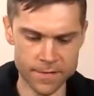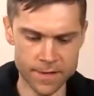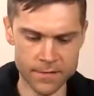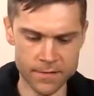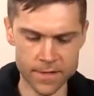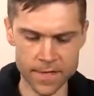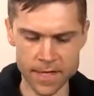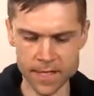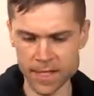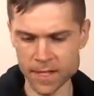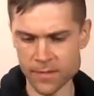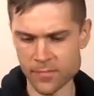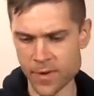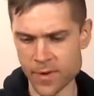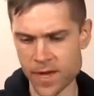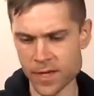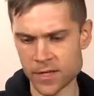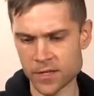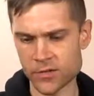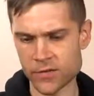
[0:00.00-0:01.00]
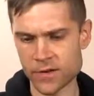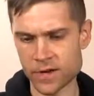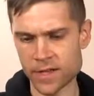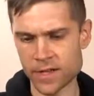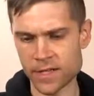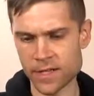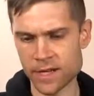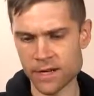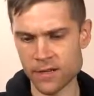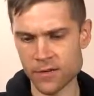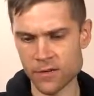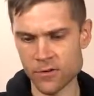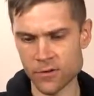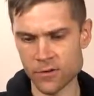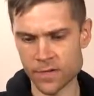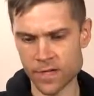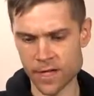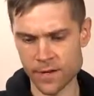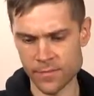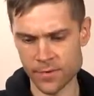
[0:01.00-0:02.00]
Now it says it's pasteurized at a lower
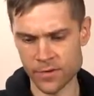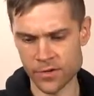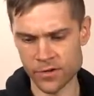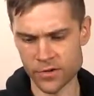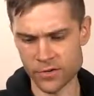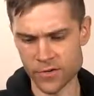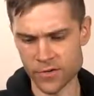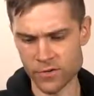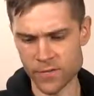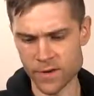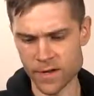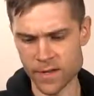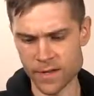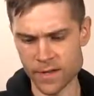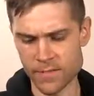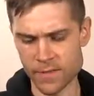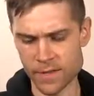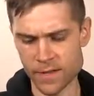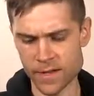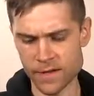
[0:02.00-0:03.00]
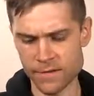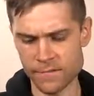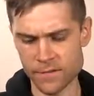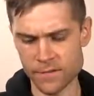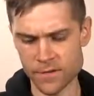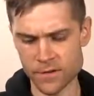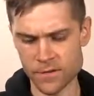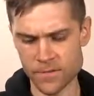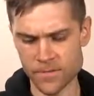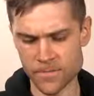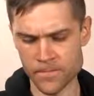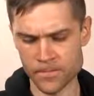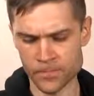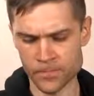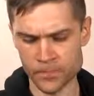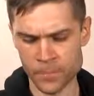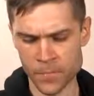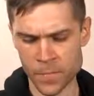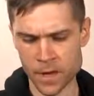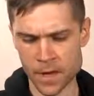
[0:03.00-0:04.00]
temperature as well, I believe. So
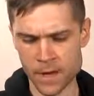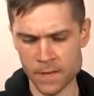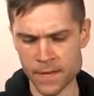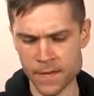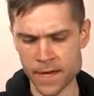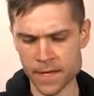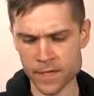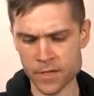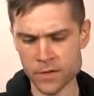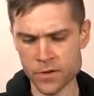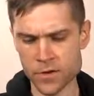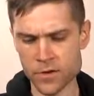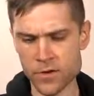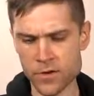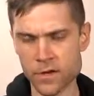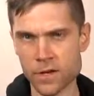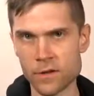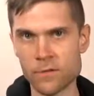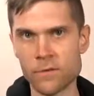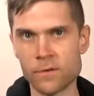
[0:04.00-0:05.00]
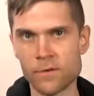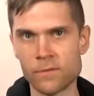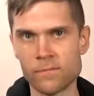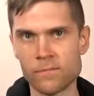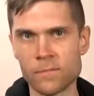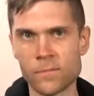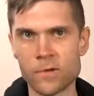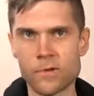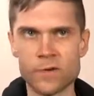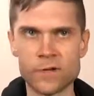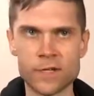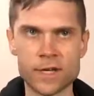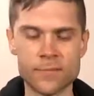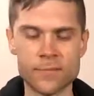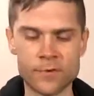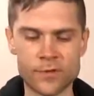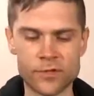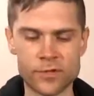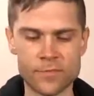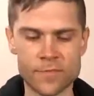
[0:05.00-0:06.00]
that's good. You want lower
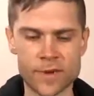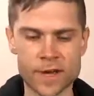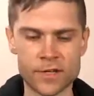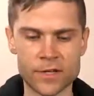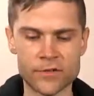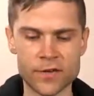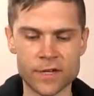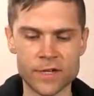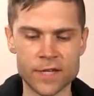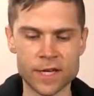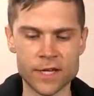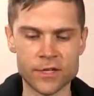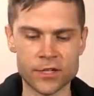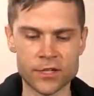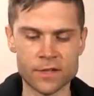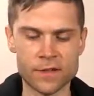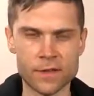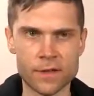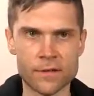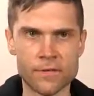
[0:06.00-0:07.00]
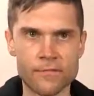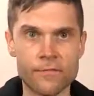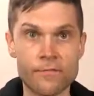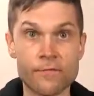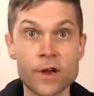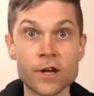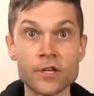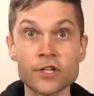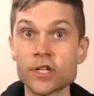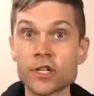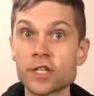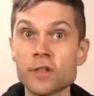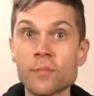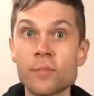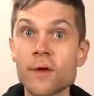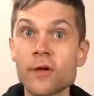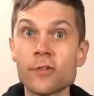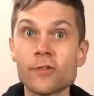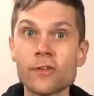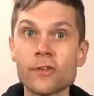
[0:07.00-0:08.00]
temperature pasteurization, the freshest
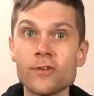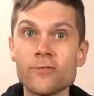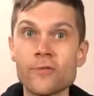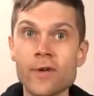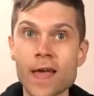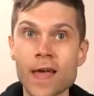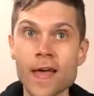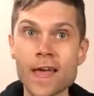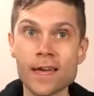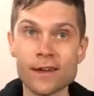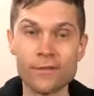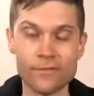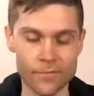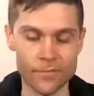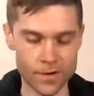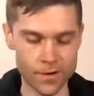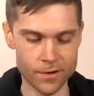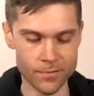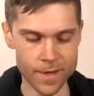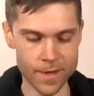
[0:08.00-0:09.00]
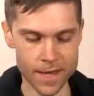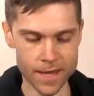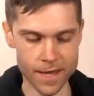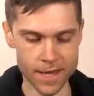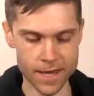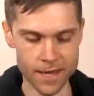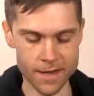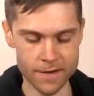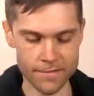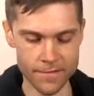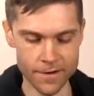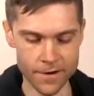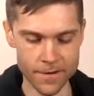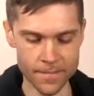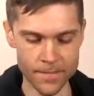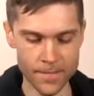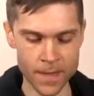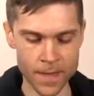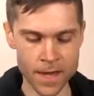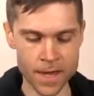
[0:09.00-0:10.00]
milk you can when you're making kefir,
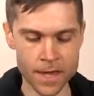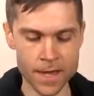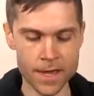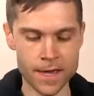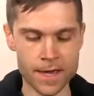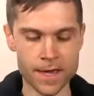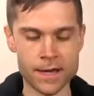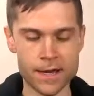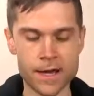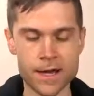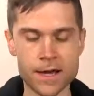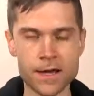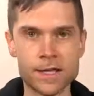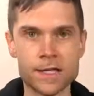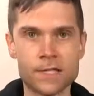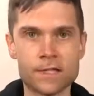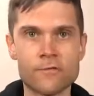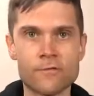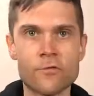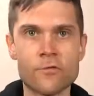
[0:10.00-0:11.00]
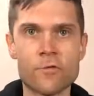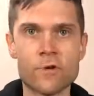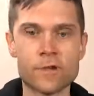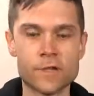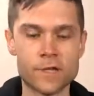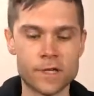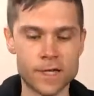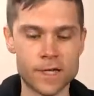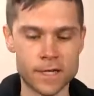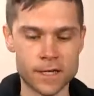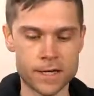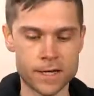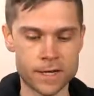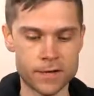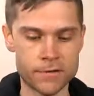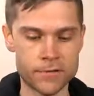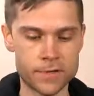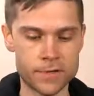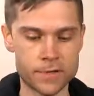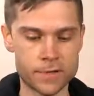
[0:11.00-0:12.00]
and highest of quality.
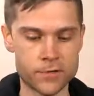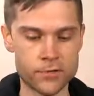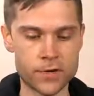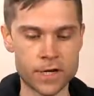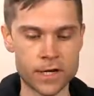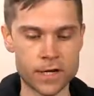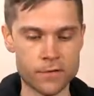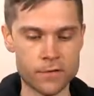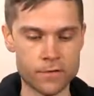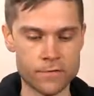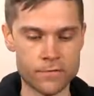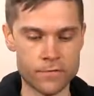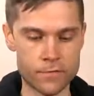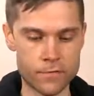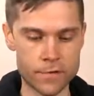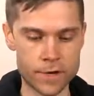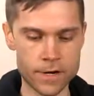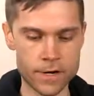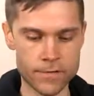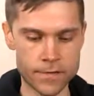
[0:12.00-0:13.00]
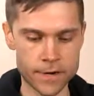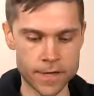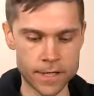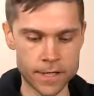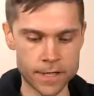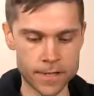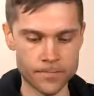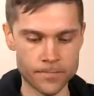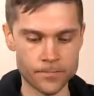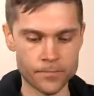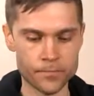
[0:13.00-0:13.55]
I always try to look for anyways.